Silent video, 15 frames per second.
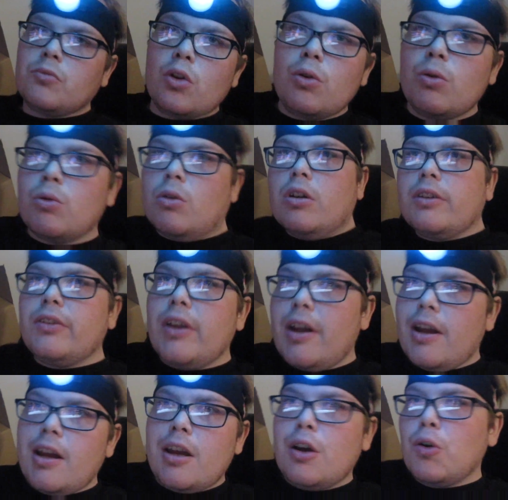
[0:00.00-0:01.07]
New
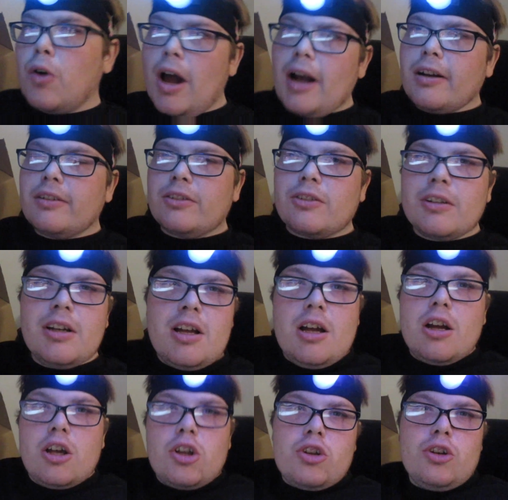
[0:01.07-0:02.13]
Day rocks.
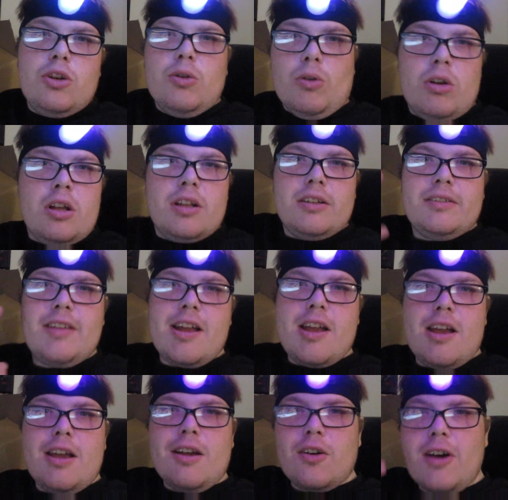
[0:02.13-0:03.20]
New Day